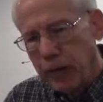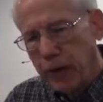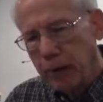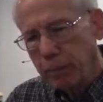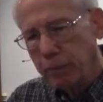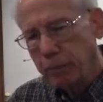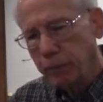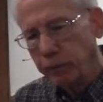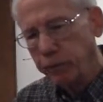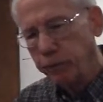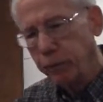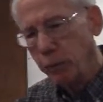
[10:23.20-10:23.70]

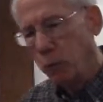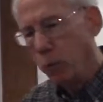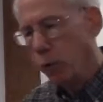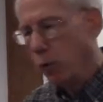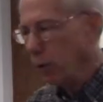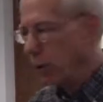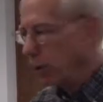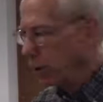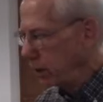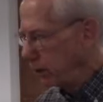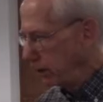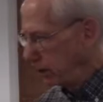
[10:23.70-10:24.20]
chapter
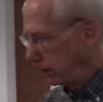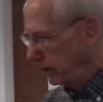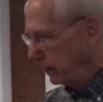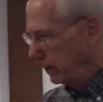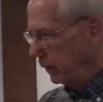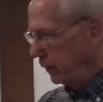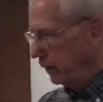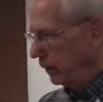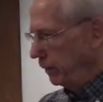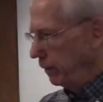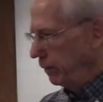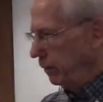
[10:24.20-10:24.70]
4
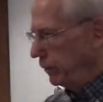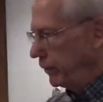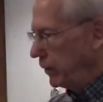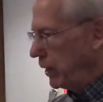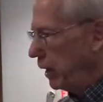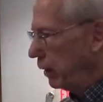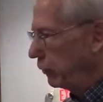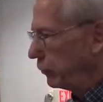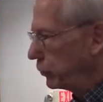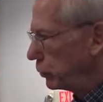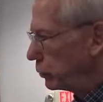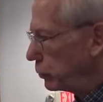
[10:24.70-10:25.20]

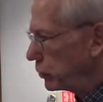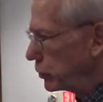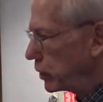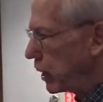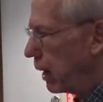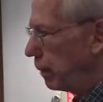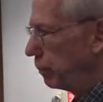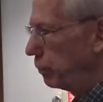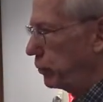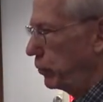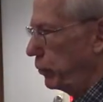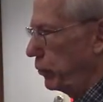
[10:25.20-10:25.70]
down through
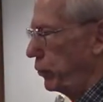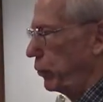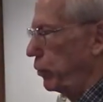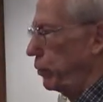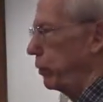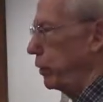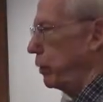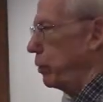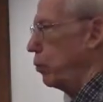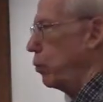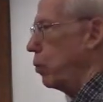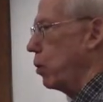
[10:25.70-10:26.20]
chapter
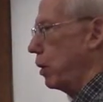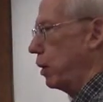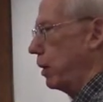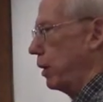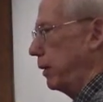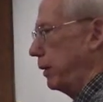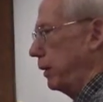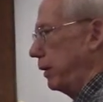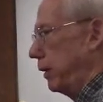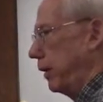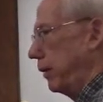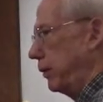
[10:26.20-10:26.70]

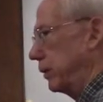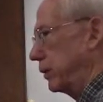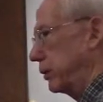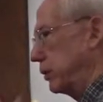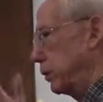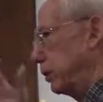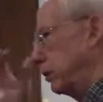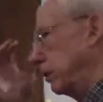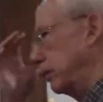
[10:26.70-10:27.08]
31. Now, there's a